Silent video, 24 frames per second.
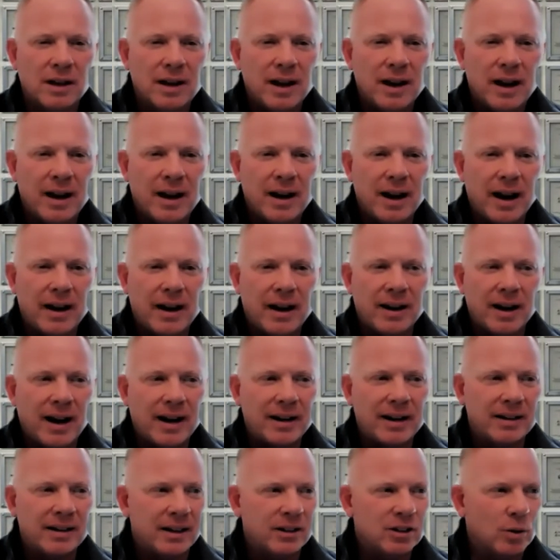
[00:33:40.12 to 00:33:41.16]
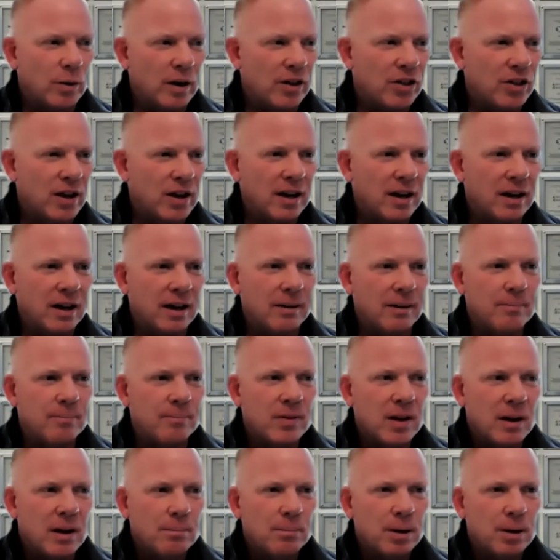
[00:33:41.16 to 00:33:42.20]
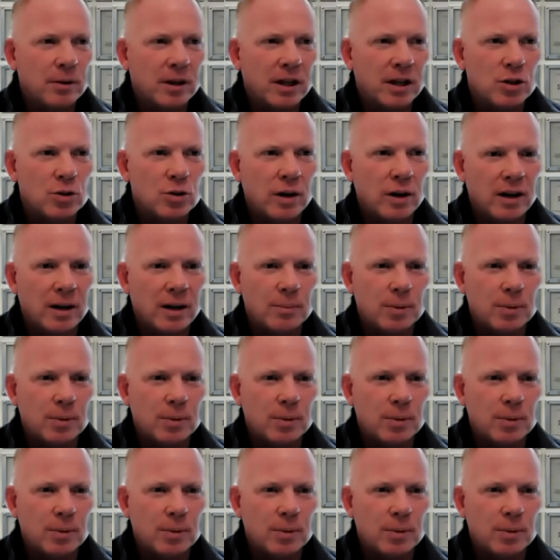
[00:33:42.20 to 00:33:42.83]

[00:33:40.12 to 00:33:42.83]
And I think publicly traded